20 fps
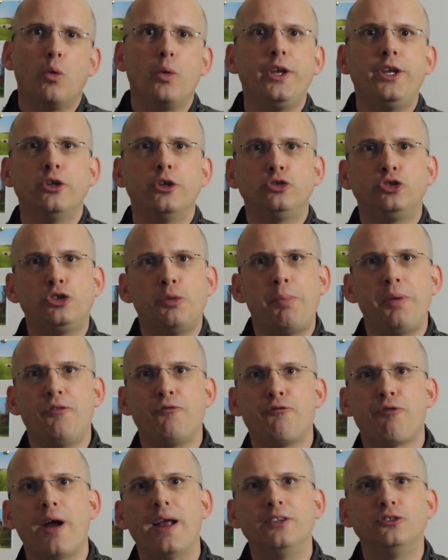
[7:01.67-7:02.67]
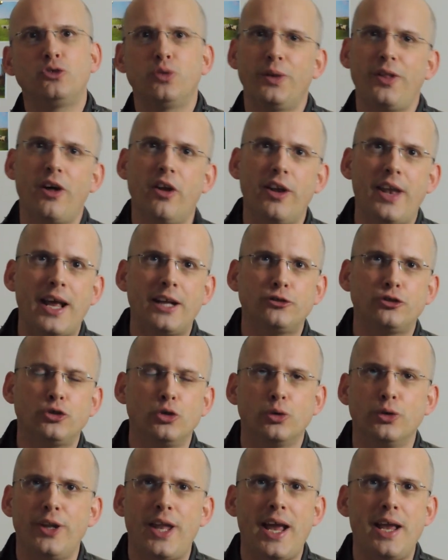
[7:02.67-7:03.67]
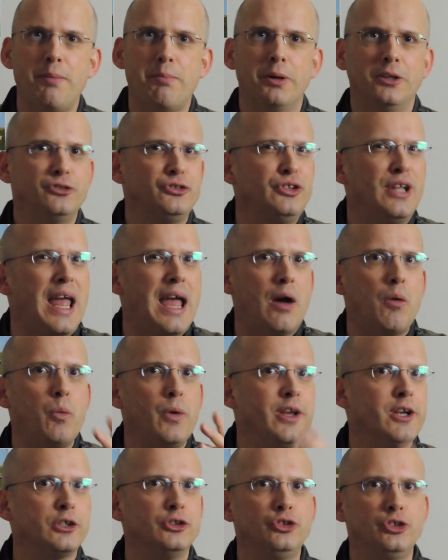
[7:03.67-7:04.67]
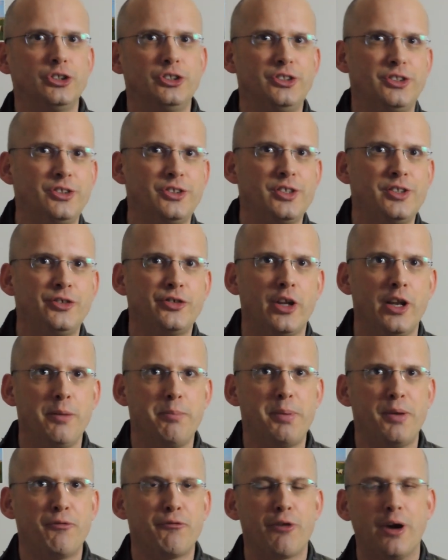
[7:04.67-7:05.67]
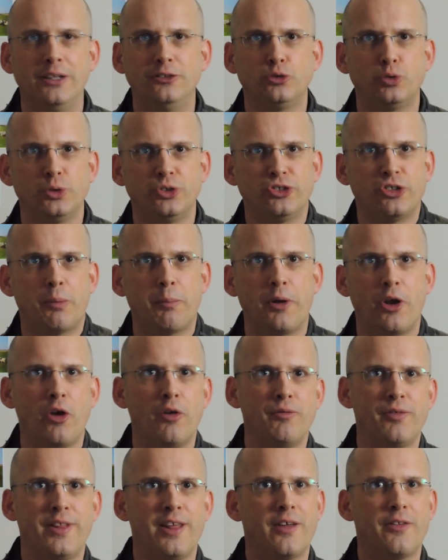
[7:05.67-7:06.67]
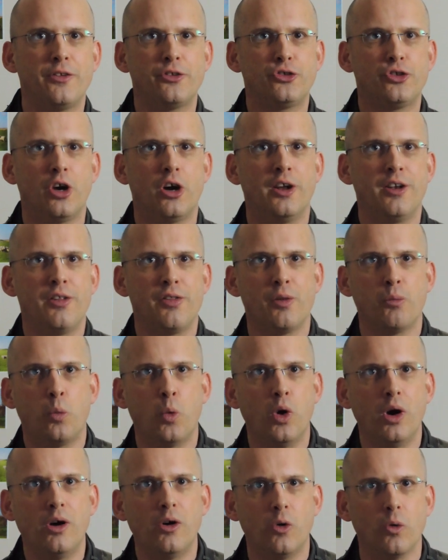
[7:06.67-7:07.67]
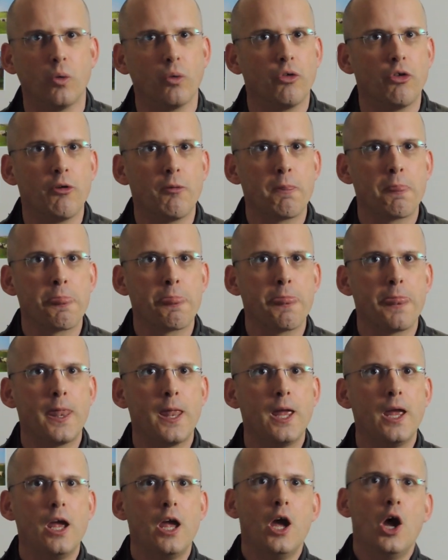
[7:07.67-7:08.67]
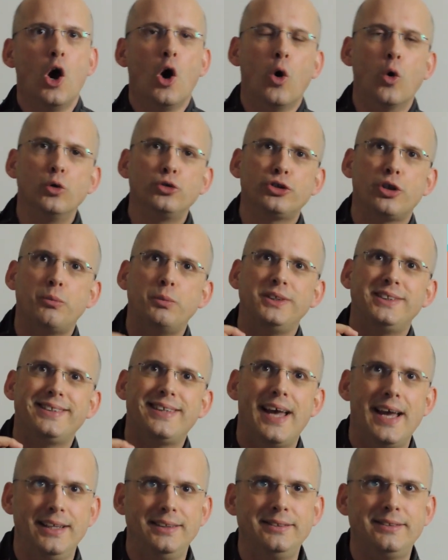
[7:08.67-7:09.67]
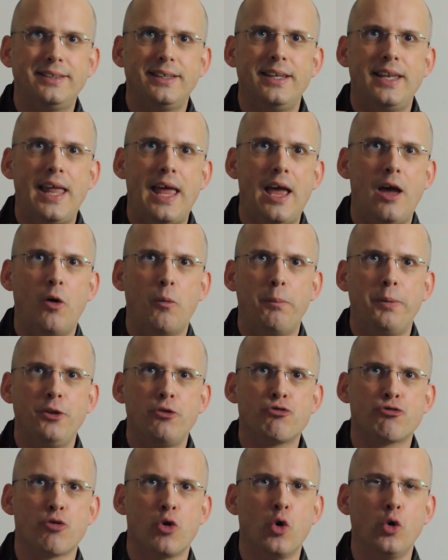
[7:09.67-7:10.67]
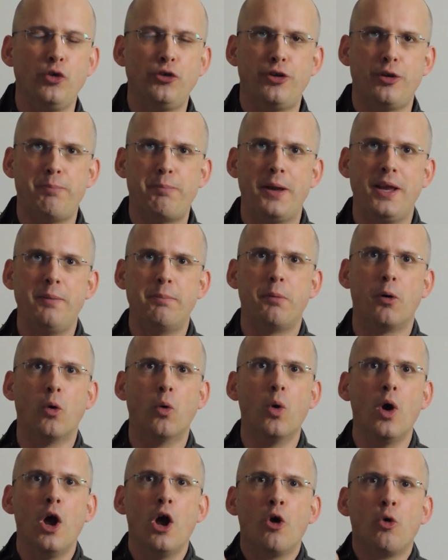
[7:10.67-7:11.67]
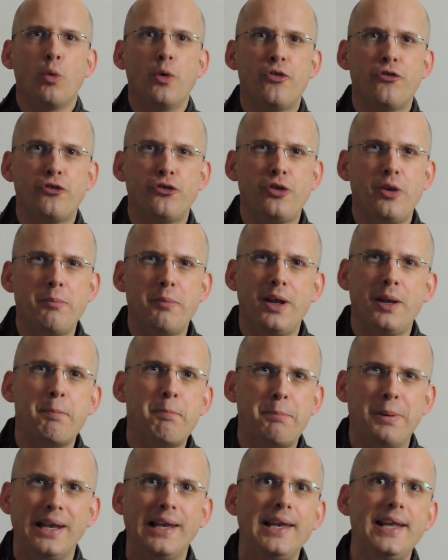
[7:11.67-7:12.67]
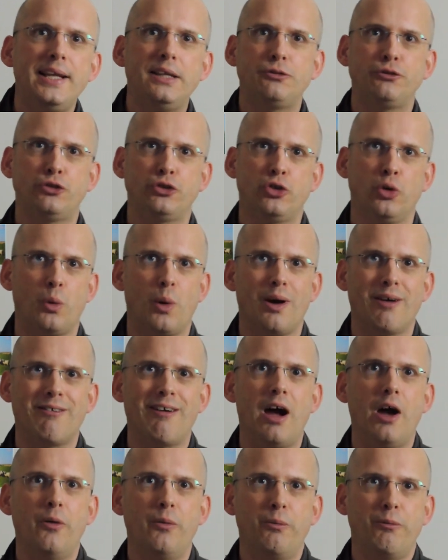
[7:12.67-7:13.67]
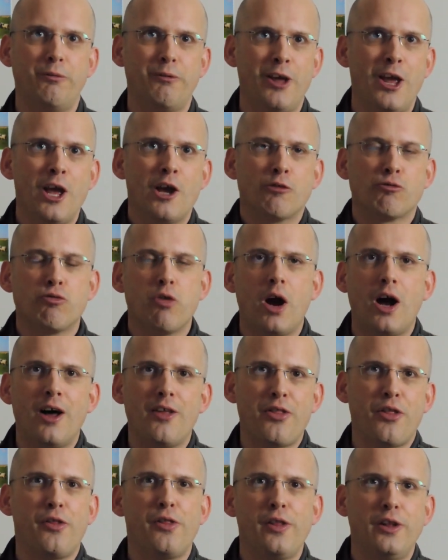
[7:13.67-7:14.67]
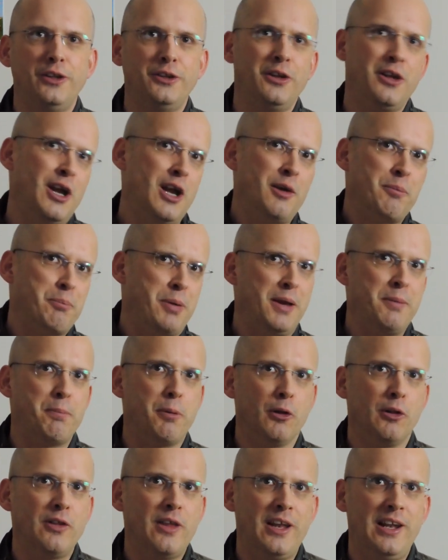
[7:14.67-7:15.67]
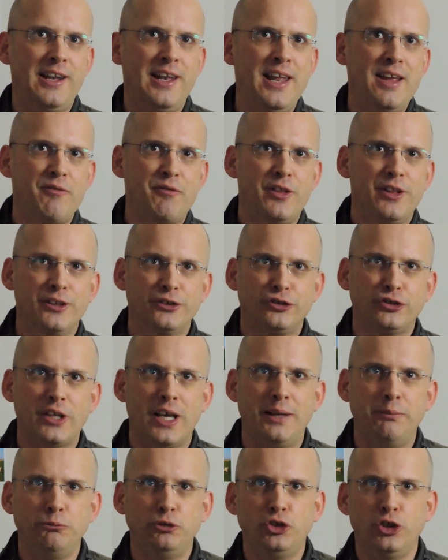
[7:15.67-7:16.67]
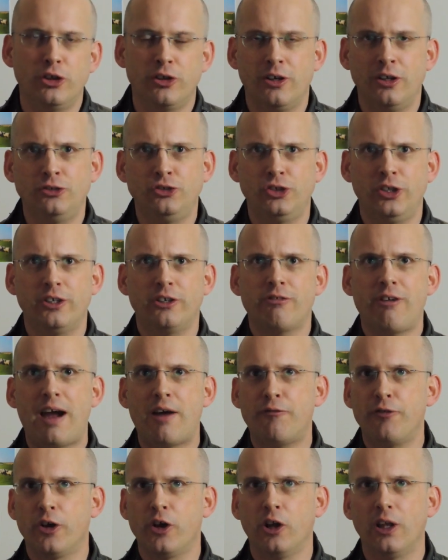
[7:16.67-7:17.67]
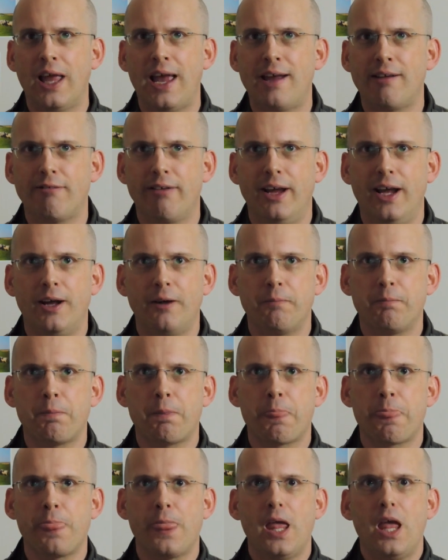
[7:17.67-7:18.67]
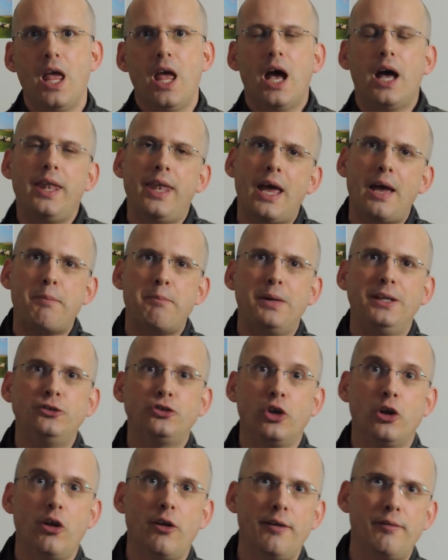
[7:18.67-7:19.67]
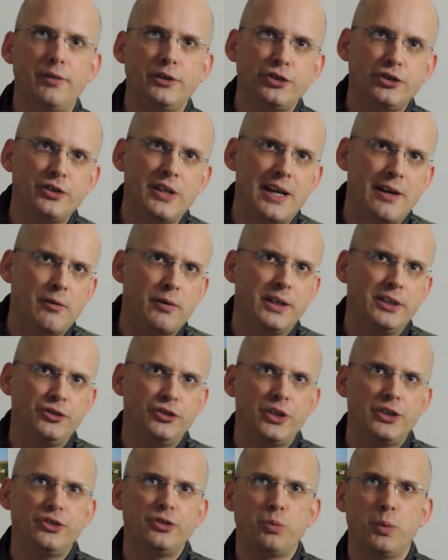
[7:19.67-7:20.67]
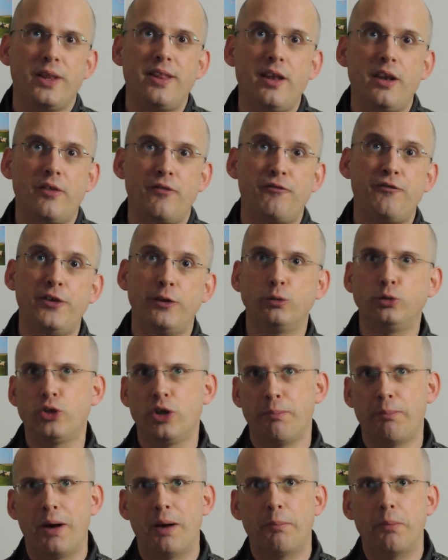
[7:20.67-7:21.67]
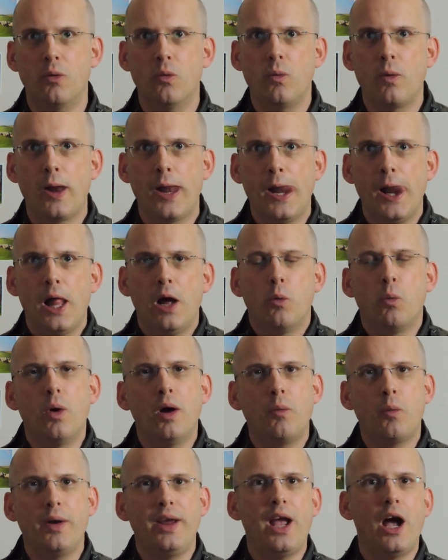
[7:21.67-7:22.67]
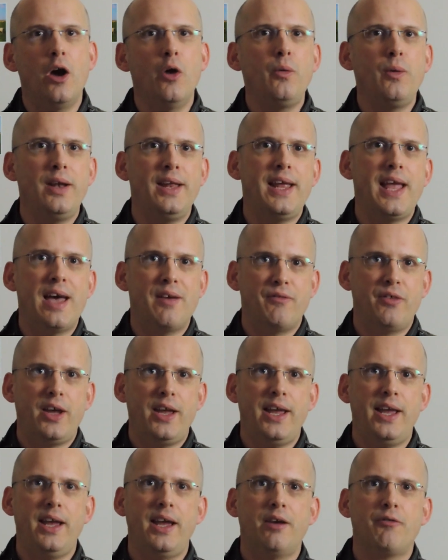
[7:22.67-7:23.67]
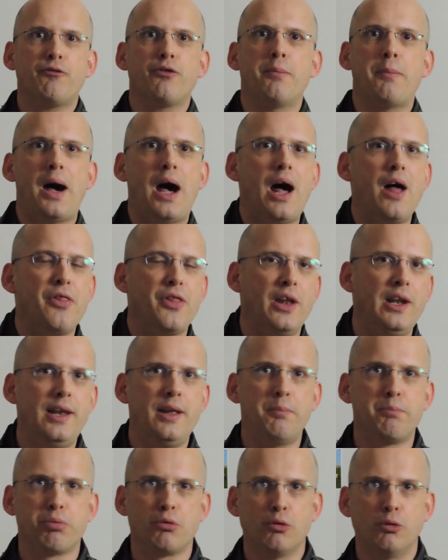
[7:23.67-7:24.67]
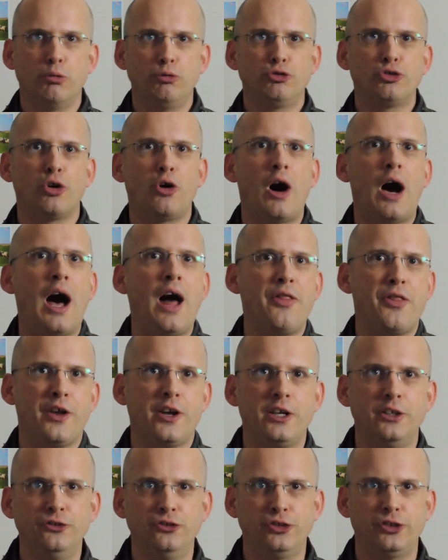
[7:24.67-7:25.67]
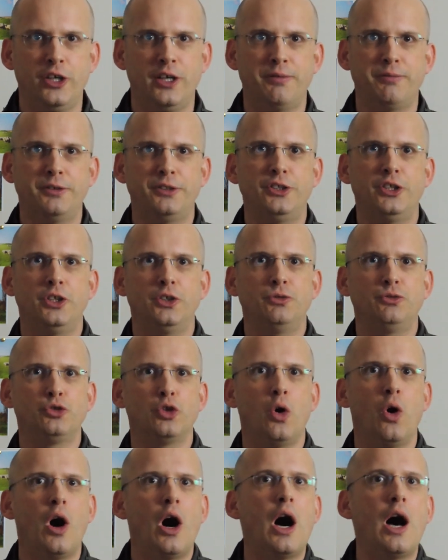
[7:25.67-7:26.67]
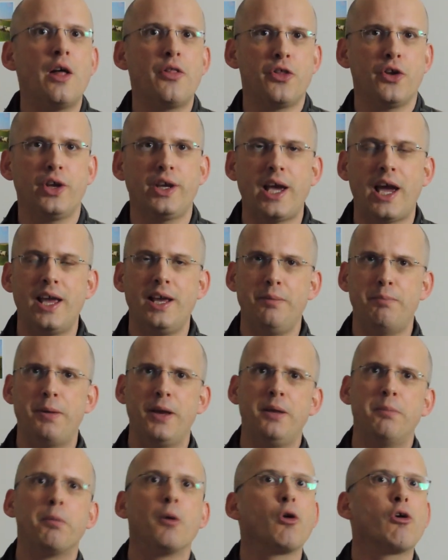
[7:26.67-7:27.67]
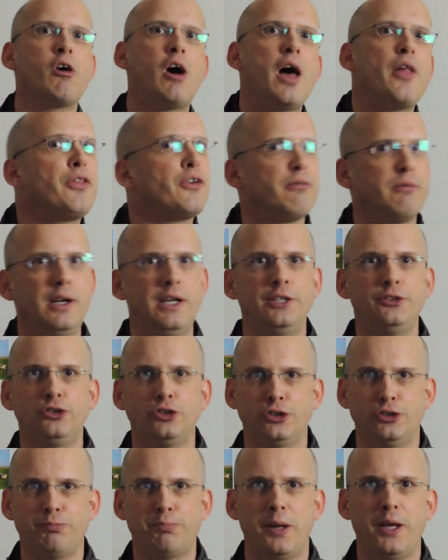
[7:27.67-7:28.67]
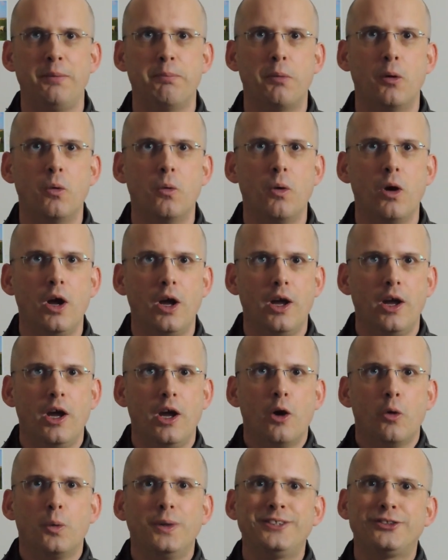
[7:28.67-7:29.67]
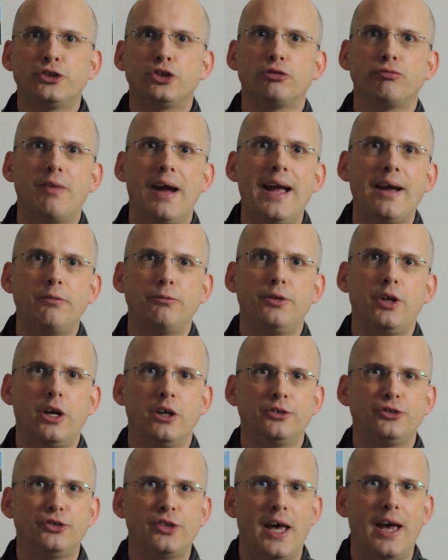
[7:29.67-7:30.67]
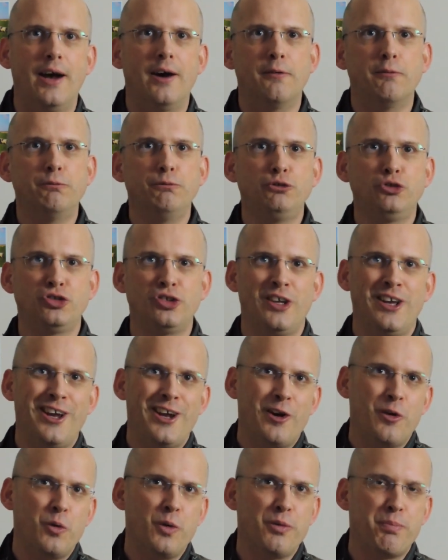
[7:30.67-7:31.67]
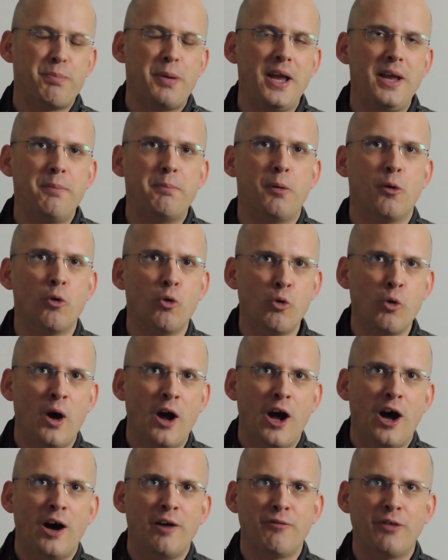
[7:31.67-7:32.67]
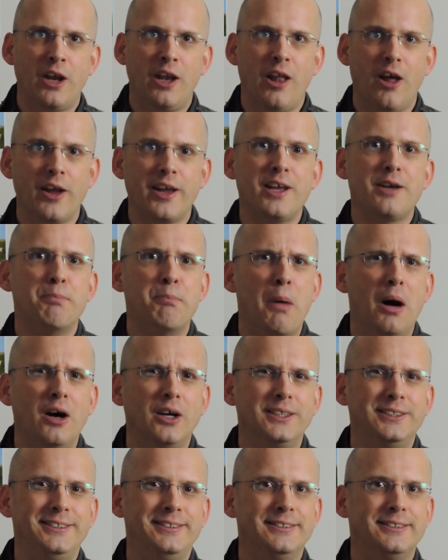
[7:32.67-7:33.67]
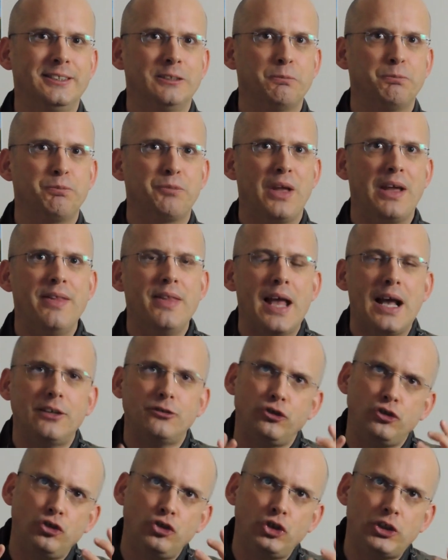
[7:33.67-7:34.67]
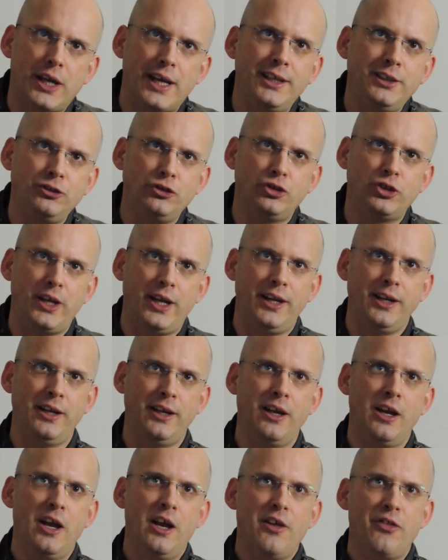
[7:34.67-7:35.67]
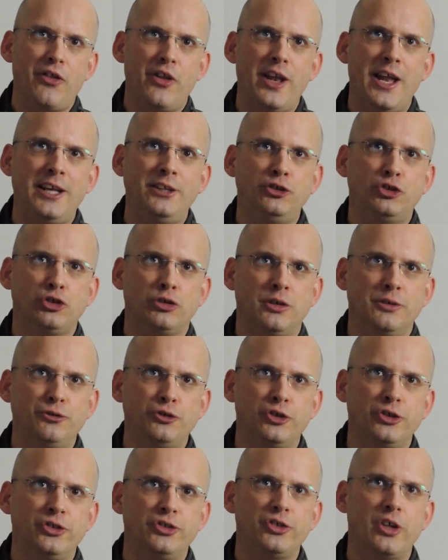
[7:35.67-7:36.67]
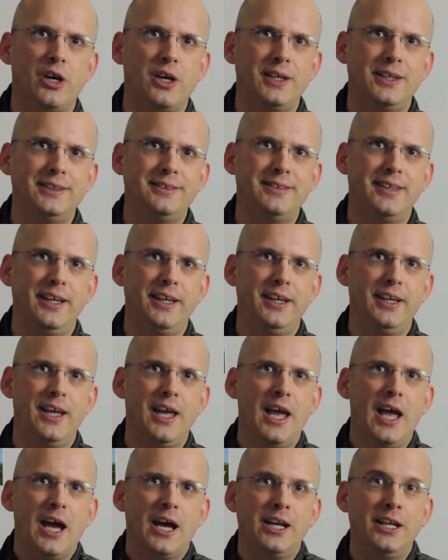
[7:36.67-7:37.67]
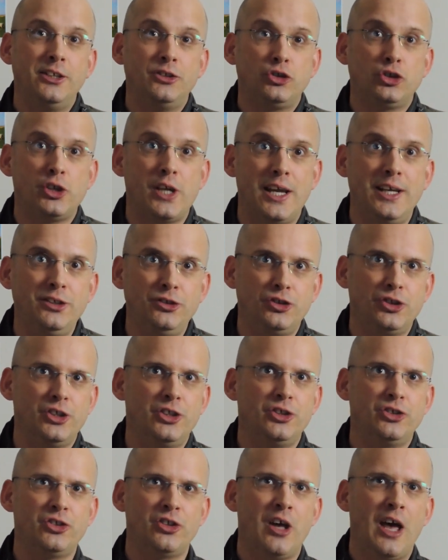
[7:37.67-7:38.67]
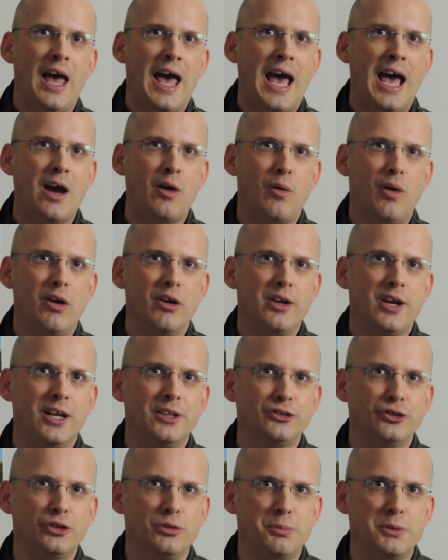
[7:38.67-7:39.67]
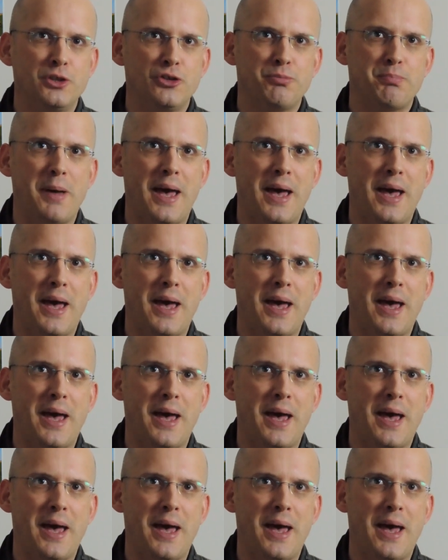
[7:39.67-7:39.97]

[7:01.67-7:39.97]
We used to be friends with our next door neighbours. Now we could just as easily be friends with someone over the other side of the world. Also, we tend to now be drawn to people with similar beliefs to our own, rather than people that live in the same geographical area. And that means a lot of us now exist within a filter bubble, where we only ever hear from other liberals or other conservatives or other gay people or other religious people. We surround ourselves with people of a like mind. And that's changing the nature of society, and it changes how our customers